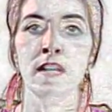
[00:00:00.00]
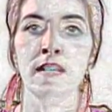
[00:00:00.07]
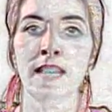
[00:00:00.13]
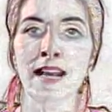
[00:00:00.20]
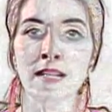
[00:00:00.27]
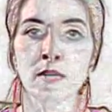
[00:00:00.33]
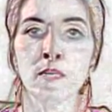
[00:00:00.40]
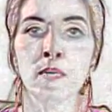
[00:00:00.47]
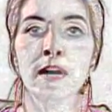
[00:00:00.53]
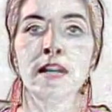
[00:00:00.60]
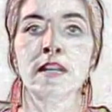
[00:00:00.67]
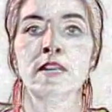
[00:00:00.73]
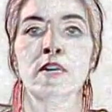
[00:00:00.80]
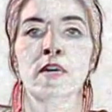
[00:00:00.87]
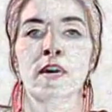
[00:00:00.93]
that's
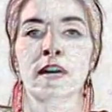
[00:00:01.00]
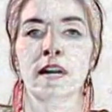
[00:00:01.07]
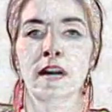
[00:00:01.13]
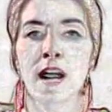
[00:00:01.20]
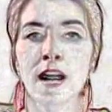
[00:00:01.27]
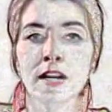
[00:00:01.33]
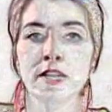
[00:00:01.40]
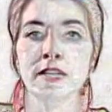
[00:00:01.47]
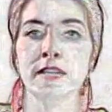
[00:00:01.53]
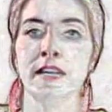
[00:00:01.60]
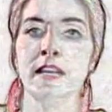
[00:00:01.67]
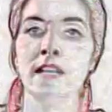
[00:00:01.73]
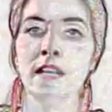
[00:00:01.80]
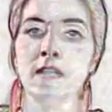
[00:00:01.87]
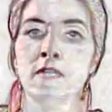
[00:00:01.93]
when your unconscious
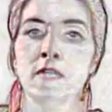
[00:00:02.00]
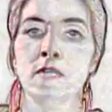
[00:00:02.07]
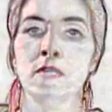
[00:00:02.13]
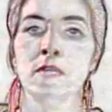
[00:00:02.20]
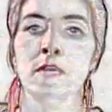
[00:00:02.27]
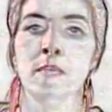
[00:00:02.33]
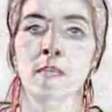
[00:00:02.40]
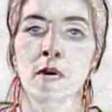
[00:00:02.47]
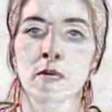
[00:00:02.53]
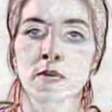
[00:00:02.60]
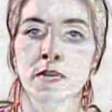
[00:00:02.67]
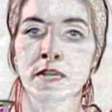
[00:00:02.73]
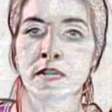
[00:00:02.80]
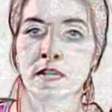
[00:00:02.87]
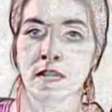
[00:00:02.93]
can give you the
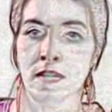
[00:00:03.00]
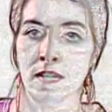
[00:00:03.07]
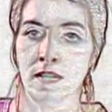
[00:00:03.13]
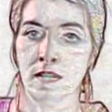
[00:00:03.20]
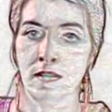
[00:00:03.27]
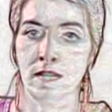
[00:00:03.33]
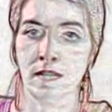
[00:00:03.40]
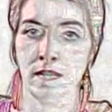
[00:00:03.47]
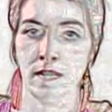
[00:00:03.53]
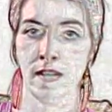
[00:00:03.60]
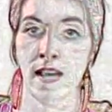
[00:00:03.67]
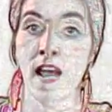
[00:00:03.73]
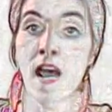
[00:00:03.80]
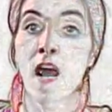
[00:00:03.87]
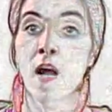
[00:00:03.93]
most
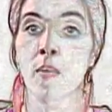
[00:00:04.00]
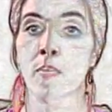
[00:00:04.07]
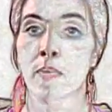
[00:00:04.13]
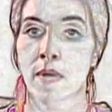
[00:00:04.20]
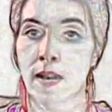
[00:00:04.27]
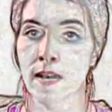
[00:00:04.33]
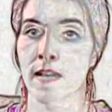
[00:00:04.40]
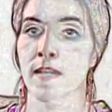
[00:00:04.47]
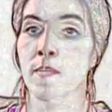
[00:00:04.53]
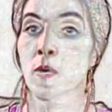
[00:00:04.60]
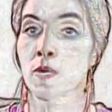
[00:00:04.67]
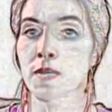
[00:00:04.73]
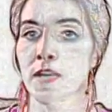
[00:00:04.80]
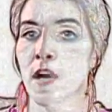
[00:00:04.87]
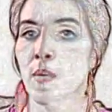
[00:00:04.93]
help
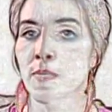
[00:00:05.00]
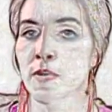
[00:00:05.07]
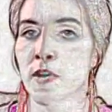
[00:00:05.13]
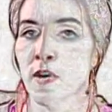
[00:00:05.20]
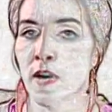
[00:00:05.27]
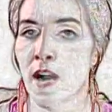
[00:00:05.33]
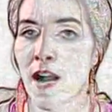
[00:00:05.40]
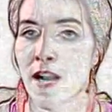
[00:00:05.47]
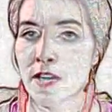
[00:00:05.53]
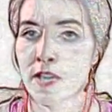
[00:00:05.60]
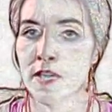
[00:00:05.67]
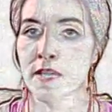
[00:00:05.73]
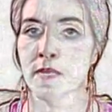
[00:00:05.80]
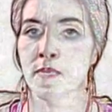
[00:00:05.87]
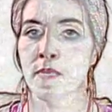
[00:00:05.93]
to your
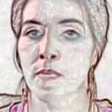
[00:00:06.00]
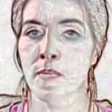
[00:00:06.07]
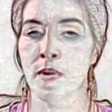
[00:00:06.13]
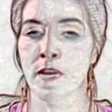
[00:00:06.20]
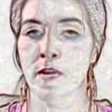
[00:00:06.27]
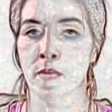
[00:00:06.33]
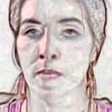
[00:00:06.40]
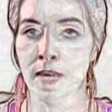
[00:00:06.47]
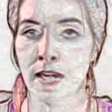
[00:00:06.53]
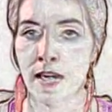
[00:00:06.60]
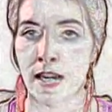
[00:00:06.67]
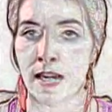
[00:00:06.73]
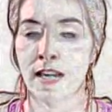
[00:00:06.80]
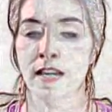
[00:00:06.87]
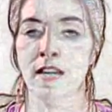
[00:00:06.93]
conscious when you're
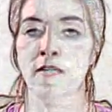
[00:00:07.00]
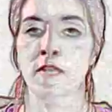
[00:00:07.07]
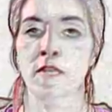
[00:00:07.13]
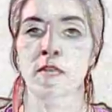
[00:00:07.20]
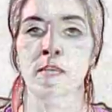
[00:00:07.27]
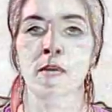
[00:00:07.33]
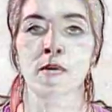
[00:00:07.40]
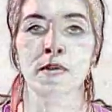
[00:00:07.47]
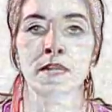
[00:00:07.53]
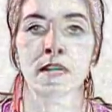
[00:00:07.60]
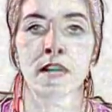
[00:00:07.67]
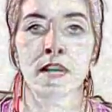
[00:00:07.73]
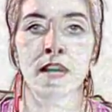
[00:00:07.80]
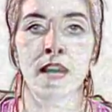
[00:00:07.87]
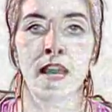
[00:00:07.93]
reading, and give you the most
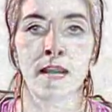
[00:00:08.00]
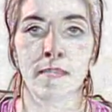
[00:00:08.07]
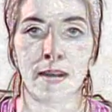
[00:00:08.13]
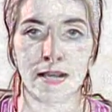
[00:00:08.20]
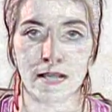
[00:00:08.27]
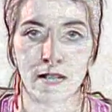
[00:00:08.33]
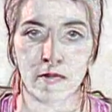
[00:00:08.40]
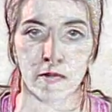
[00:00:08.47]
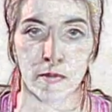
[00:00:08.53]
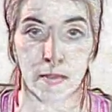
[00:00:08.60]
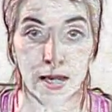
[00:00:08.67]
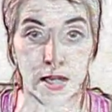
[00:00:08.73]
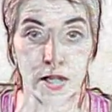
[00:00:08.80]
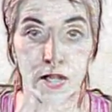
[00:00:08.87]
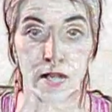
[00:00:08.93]
and best
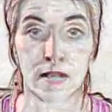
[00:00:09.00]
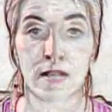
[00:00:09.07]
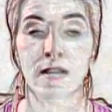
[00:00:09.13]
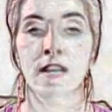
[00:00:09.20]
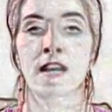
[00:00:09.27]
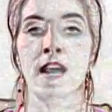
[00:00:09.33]
information.